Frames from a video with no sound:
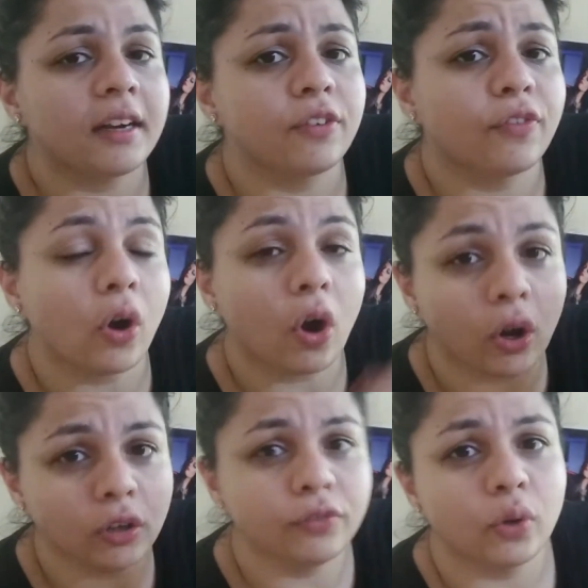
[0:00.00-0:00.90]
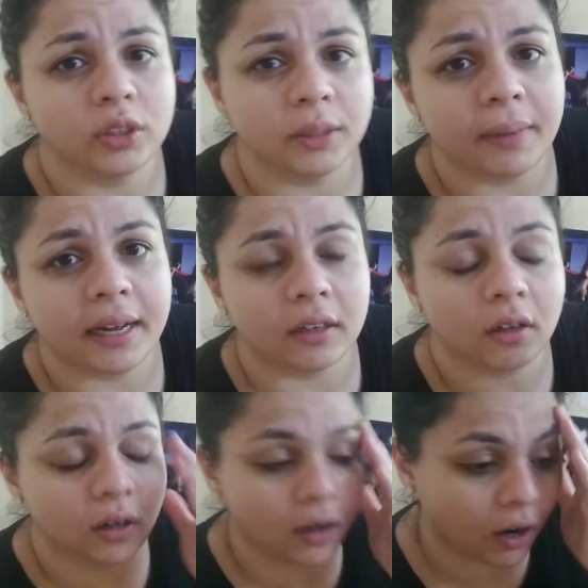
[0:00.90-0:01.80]
and for all you folks in
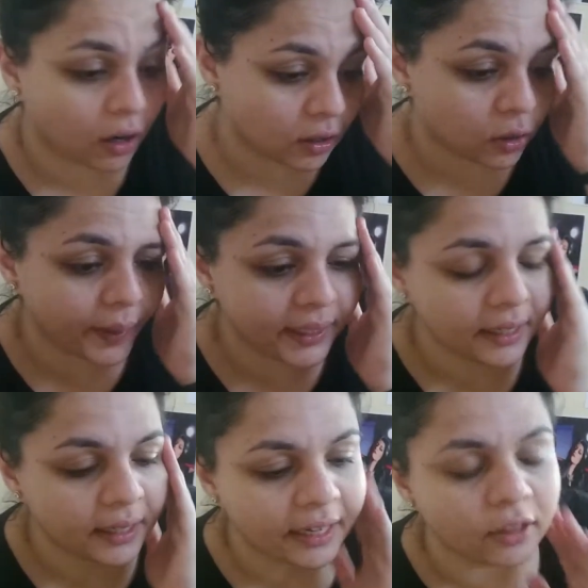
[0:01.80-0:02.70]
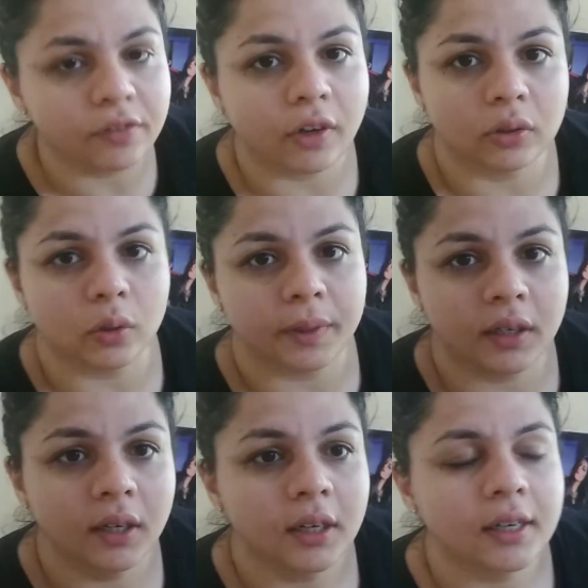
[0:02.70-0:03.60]
Bangalore on 29th of
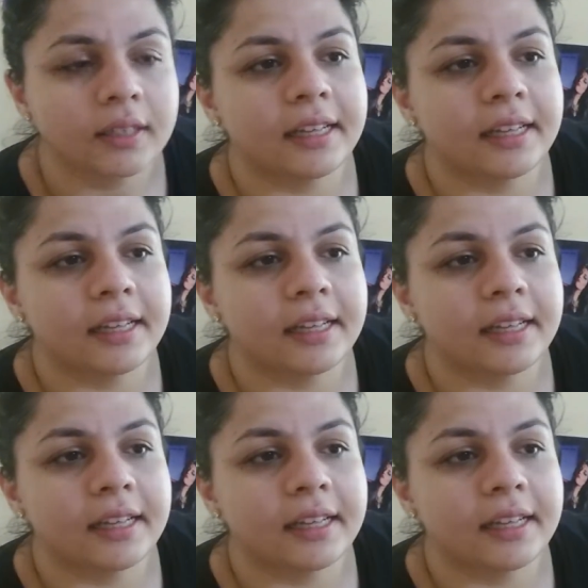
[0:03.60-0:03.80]
October